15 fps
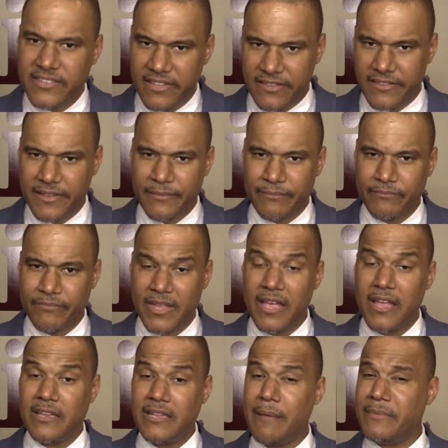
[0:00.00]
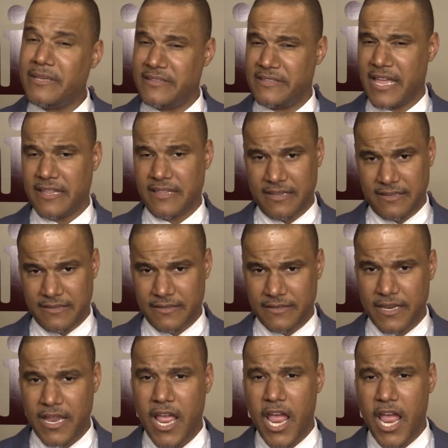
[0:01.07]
to them. Let me say this.